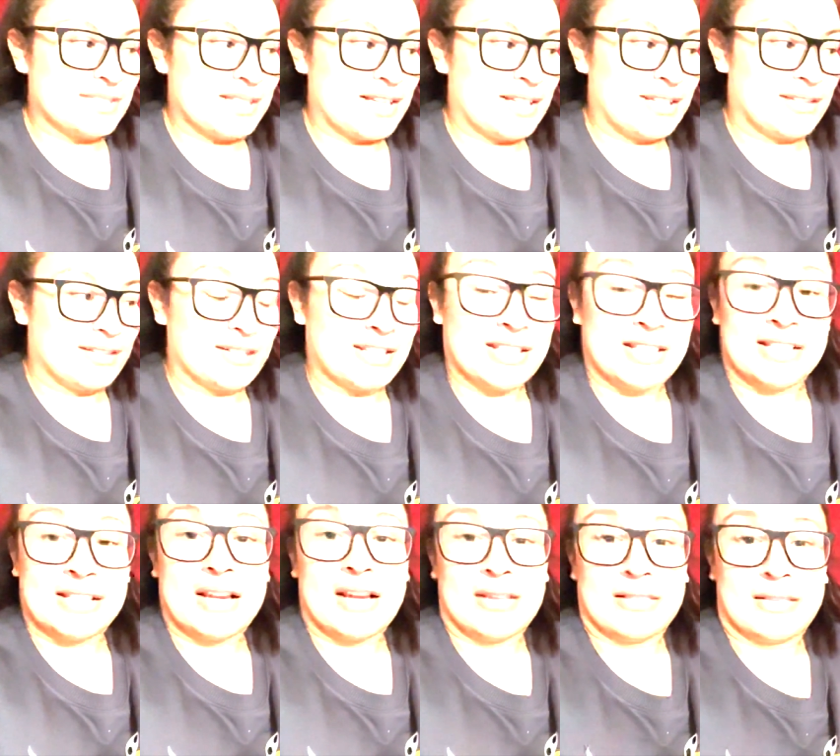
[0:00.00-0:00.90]
and he
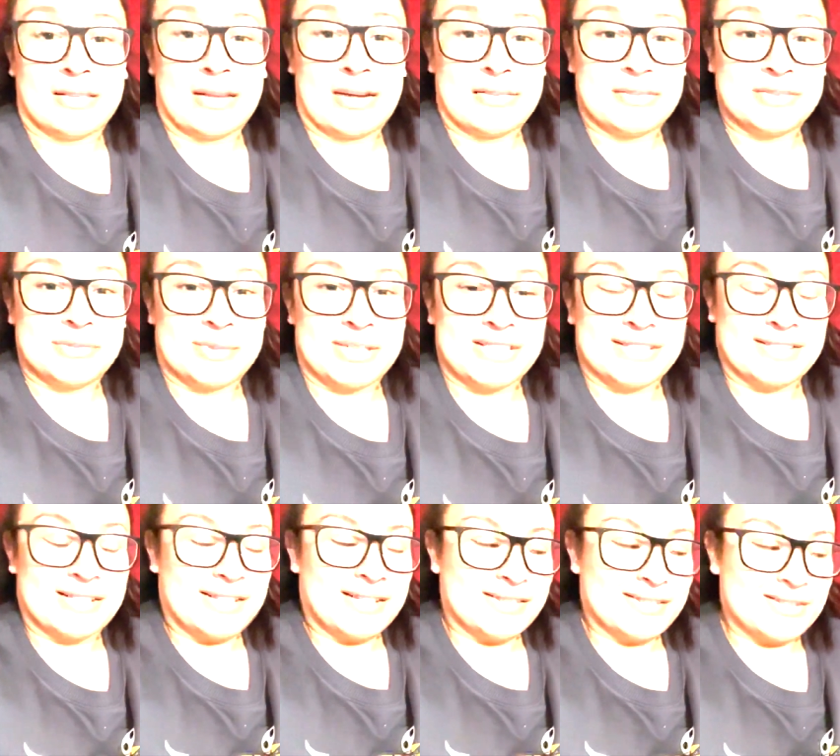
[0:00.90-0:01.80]
loves
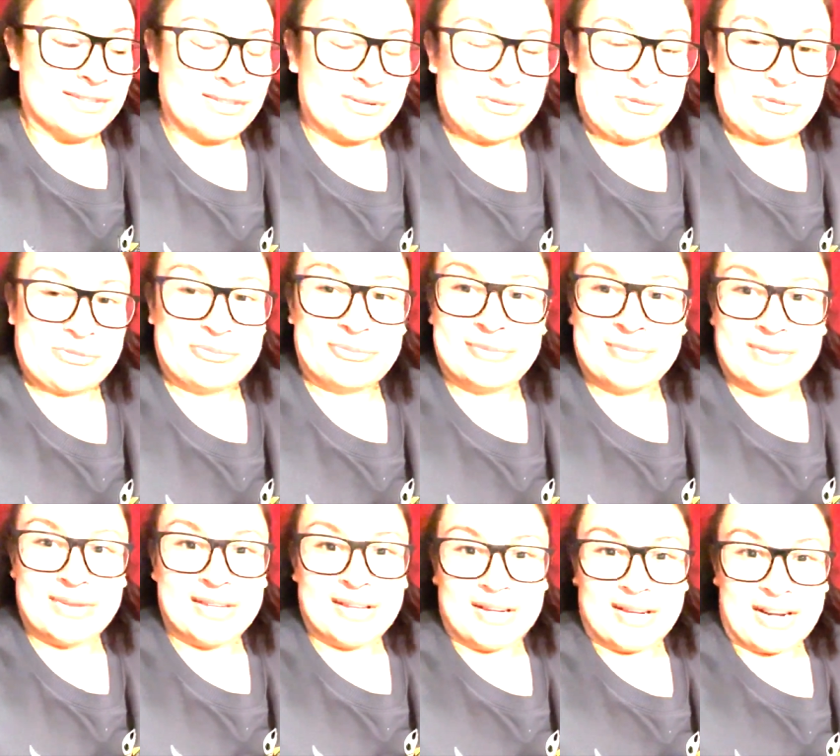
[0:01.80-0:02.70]
pizza. So
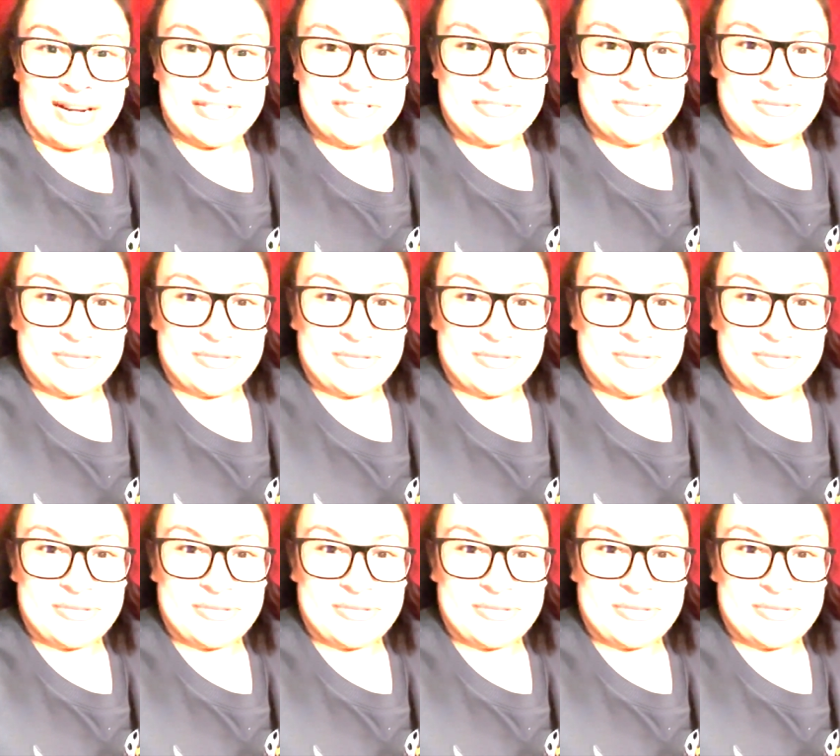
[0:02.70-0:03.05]
I knew